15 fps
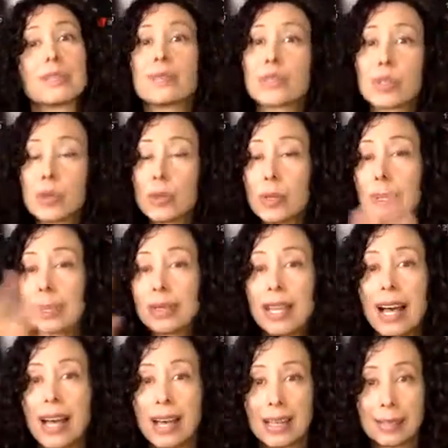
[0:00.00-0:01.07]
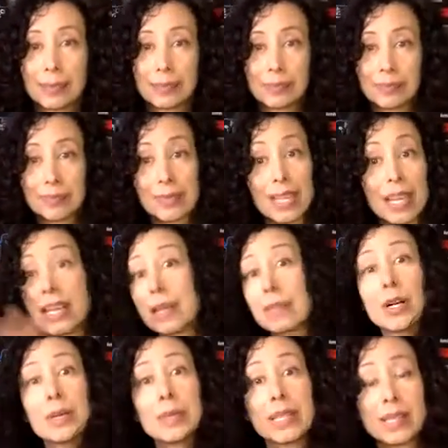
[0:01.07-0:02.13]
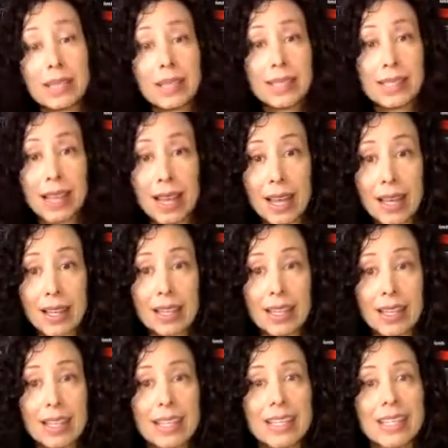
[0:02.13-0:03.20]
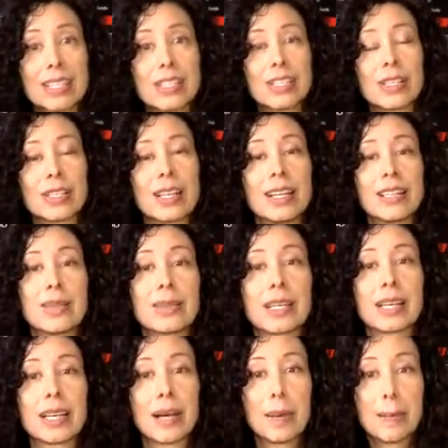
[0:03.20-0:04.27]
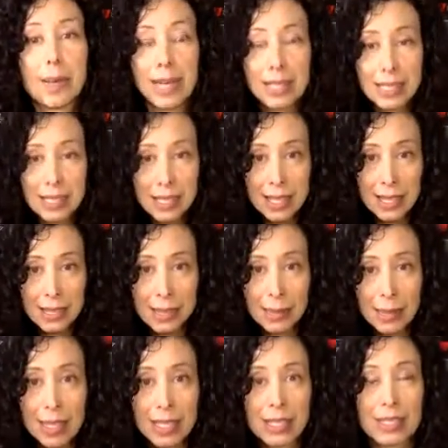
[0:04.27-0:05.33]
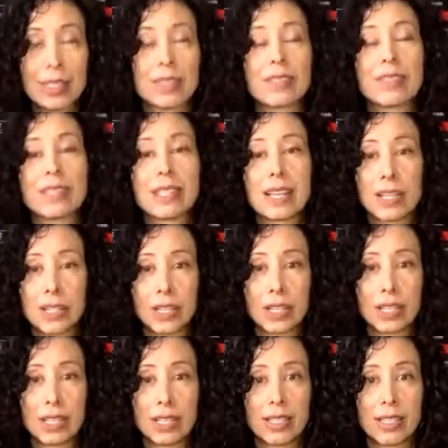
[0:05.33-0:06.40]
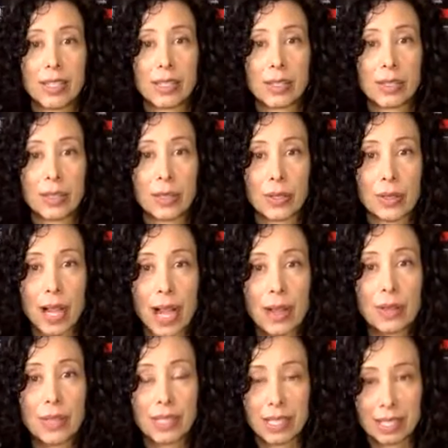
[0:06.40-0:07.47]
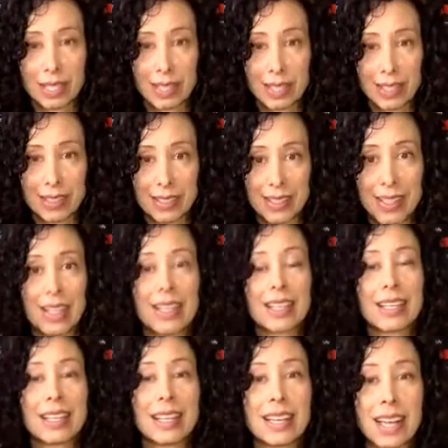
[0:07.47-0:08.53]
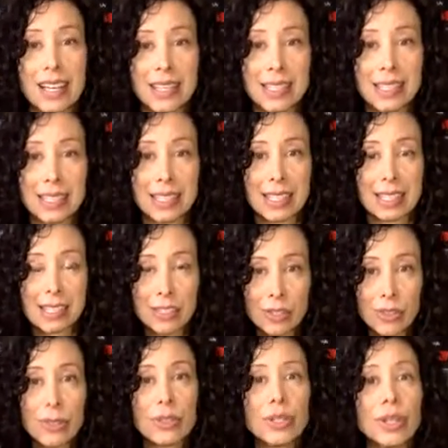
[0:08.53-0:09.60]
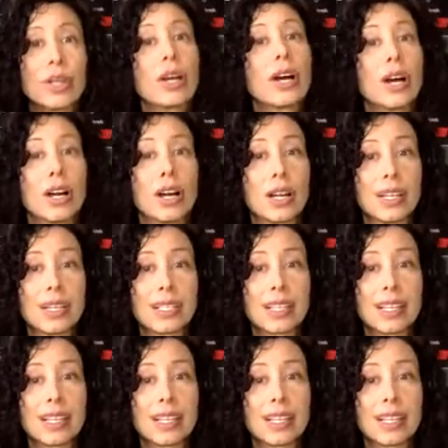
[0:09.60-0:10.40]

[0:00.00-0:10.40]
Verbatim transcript: to apply any moment of the day so that you can come back to that space of centeredness, groundedness, connectedness to your heart,